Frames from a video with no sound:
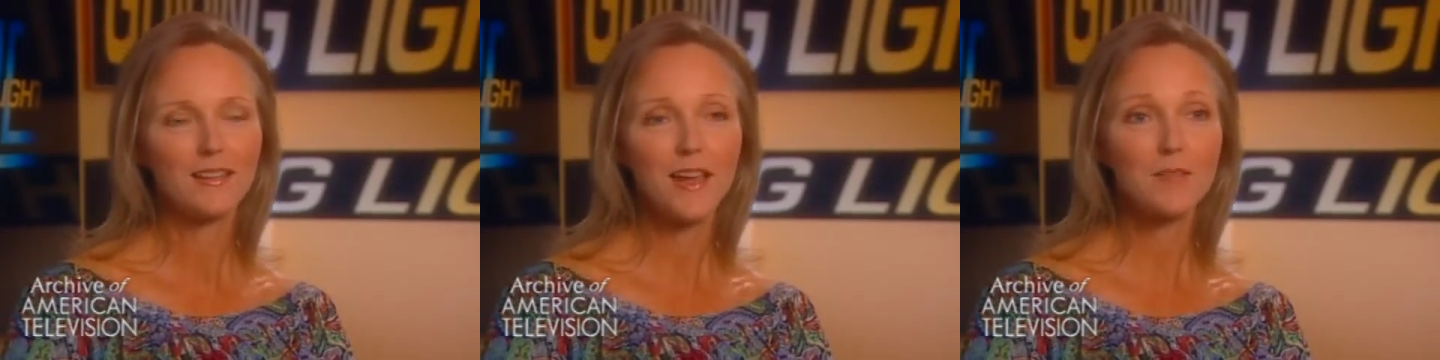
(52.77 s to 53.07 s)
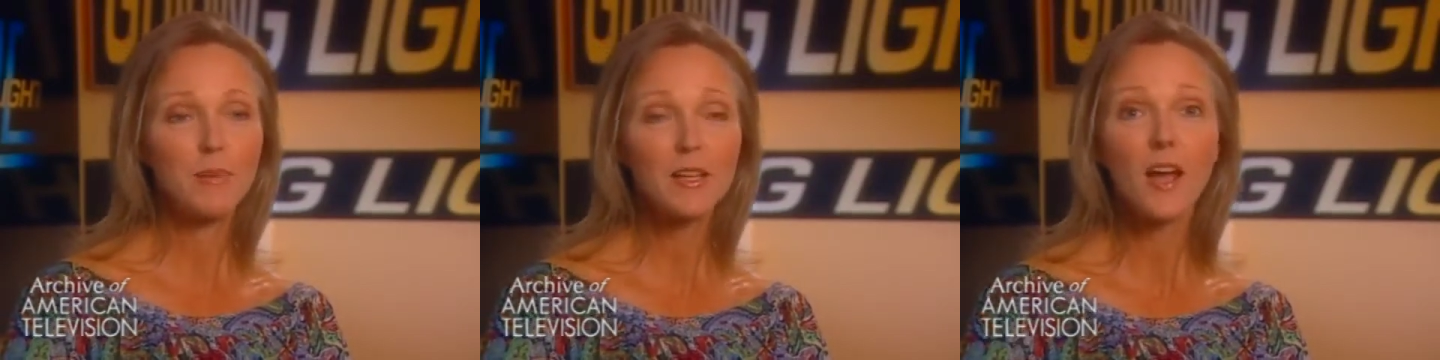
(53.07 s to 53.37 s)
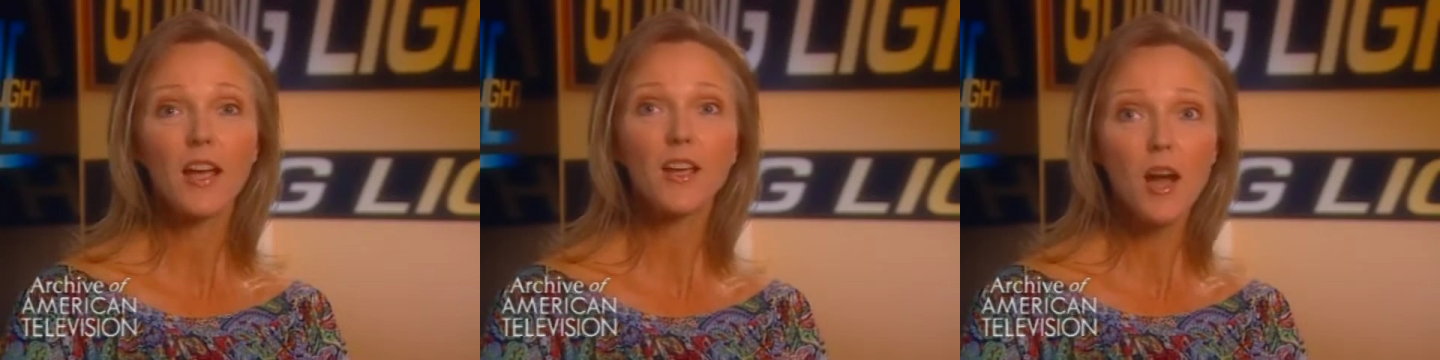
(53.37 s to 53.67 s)
I pick
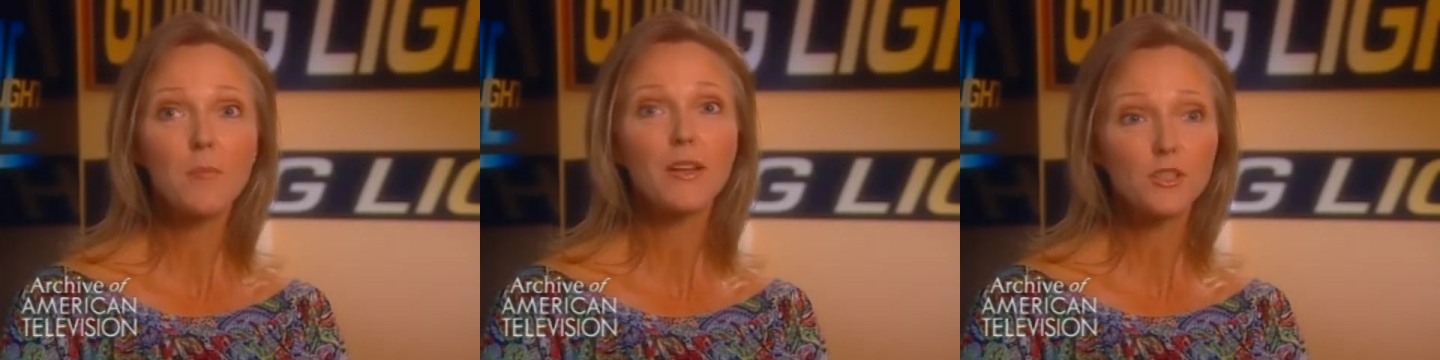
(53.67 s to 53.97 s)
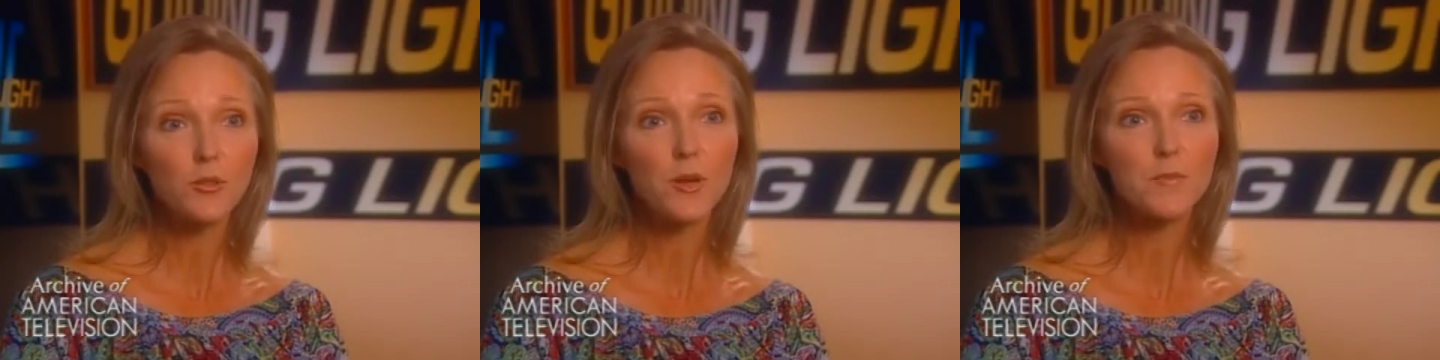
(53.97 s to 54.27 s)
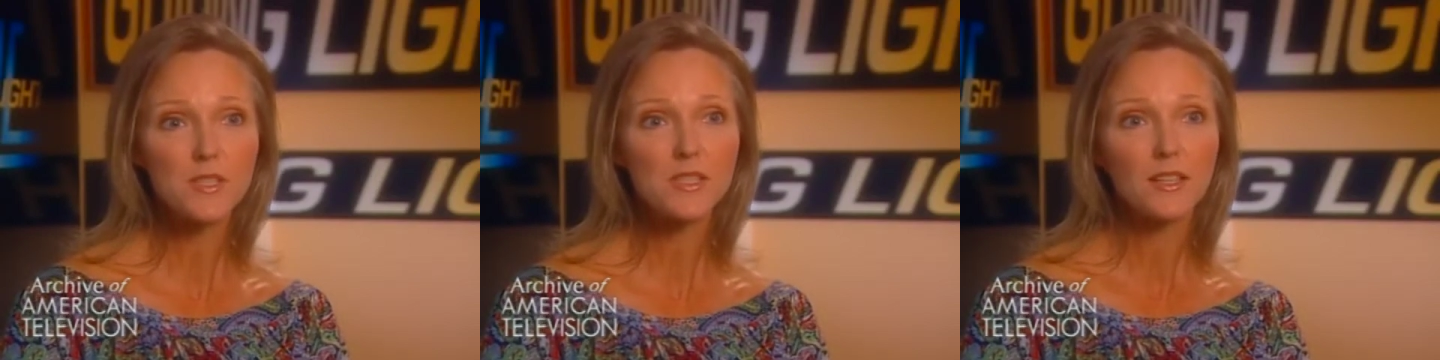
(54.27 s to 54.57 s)
I got my
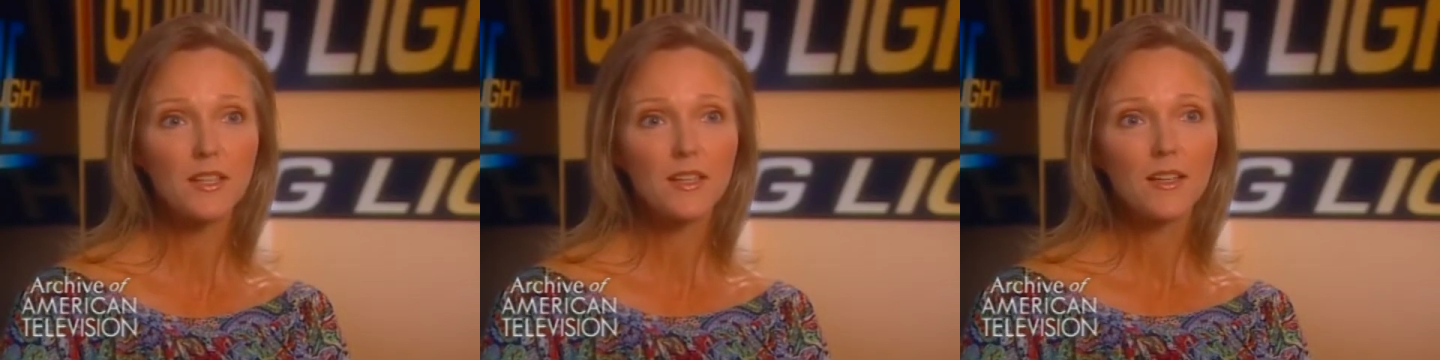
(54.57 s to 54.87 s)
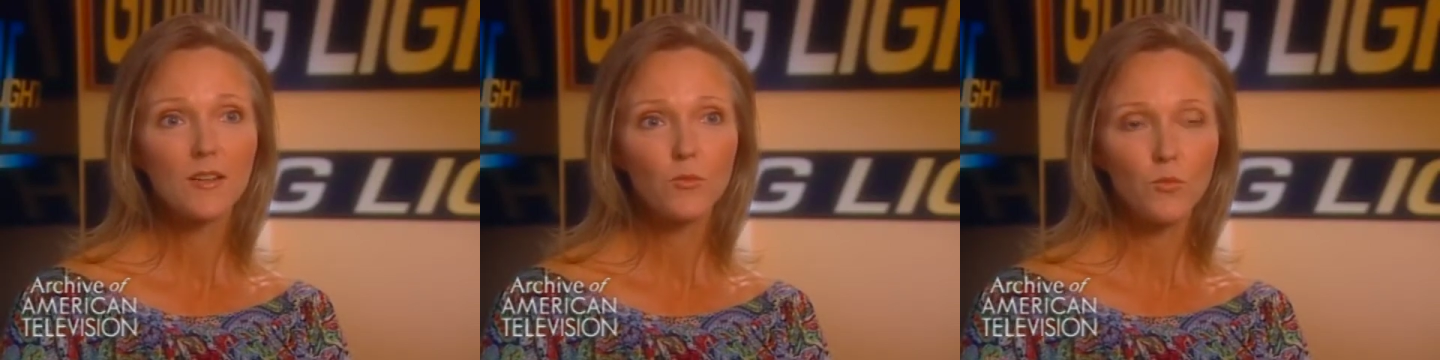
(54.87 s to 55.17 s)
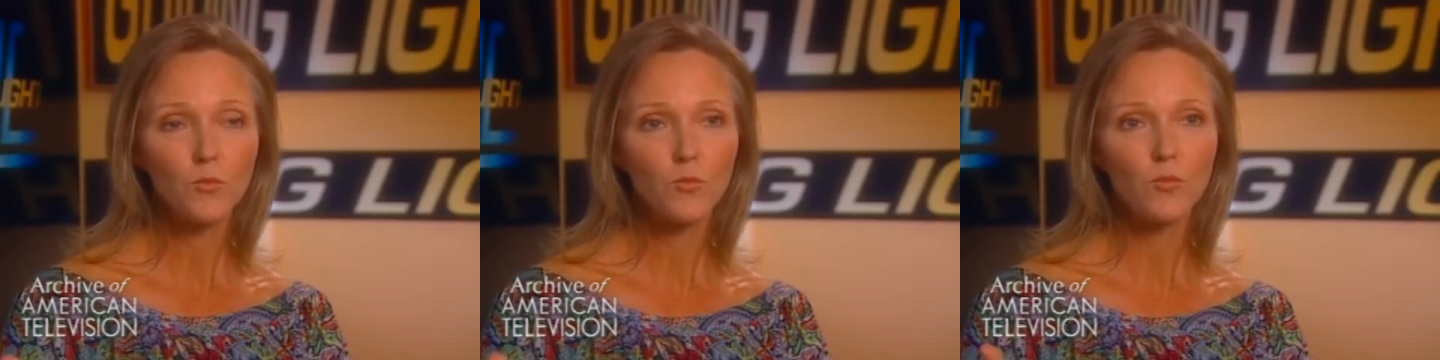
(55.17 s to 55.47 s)
scripts
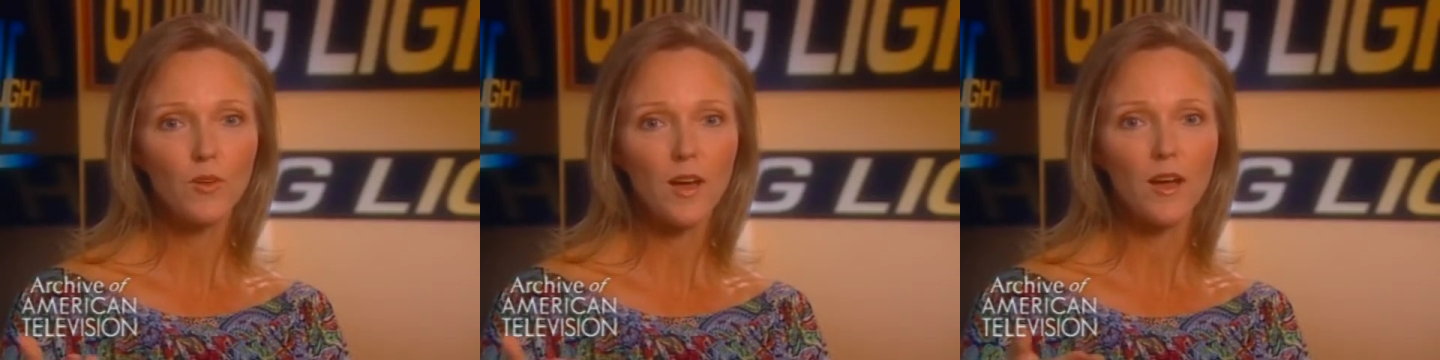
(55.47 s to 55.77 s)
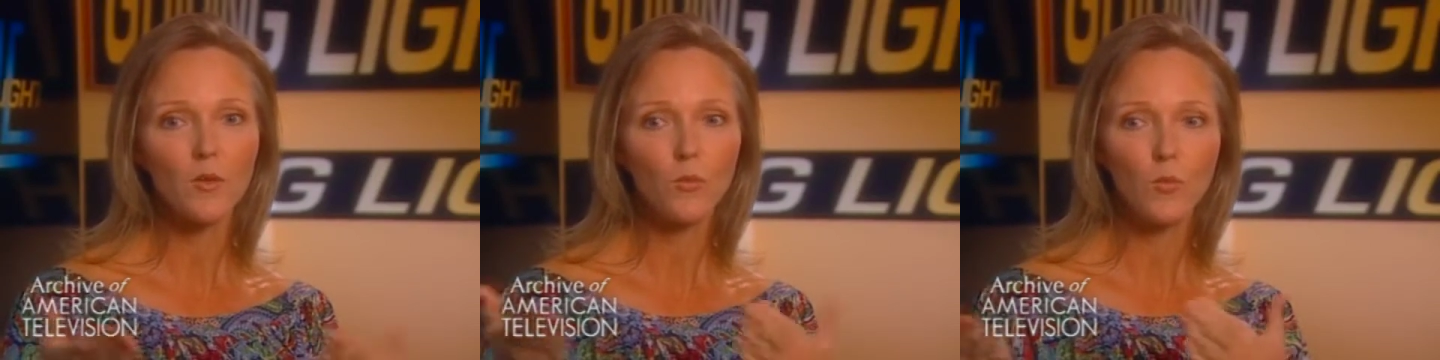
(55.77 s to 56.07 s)
mm, uh,